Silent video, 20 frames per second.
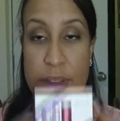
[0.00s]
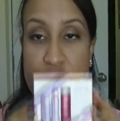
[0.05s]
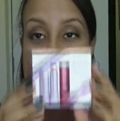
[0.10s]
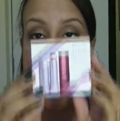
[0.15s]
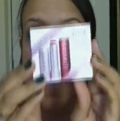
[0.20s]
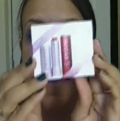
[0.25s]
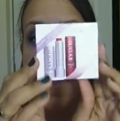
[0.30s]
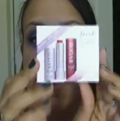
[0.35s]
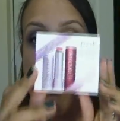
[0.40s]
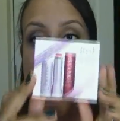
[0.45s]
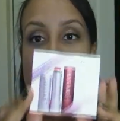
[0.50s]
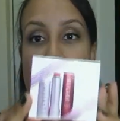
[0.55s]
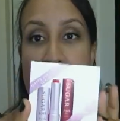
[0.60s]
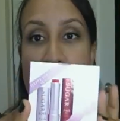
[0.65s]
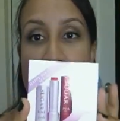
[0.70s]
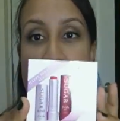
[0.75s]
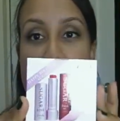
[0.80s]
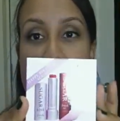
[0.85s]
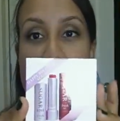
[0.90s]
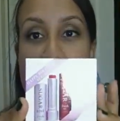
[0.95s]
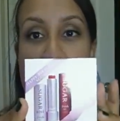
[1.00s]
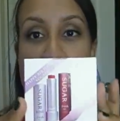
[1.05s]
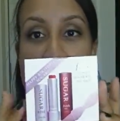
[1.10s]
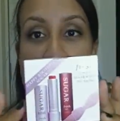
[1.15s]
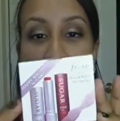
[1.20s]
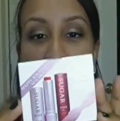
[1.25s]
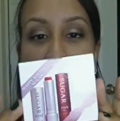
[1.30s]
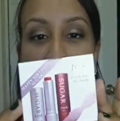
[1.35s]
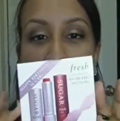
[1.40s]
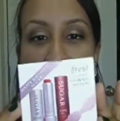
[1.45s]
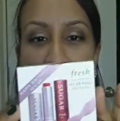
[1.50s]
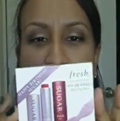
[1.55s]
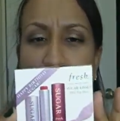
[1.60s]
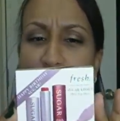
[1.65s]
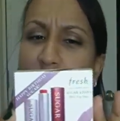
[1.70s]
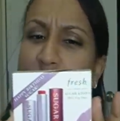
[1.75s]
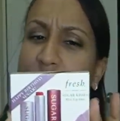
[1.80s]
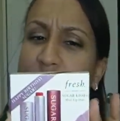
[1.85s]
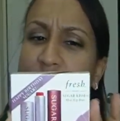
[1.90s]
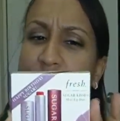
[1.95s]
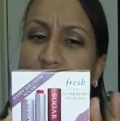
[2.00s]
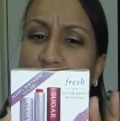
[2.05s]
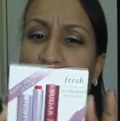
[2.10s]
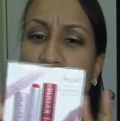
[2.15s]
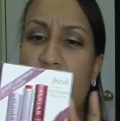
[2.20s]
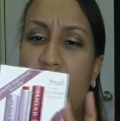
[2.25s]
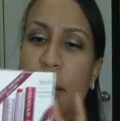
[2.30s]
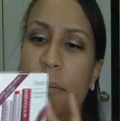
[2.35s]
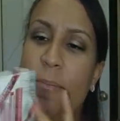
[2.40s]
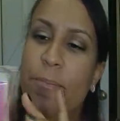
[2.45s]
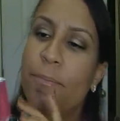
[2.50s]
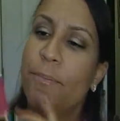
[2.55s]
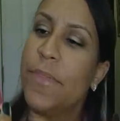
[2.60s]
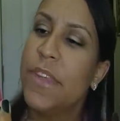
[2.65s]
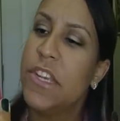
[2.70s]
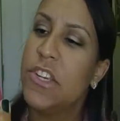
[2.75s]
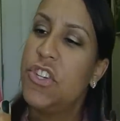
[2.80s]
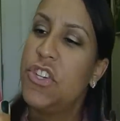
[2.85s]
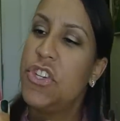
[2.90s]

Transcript: received my my fresh um,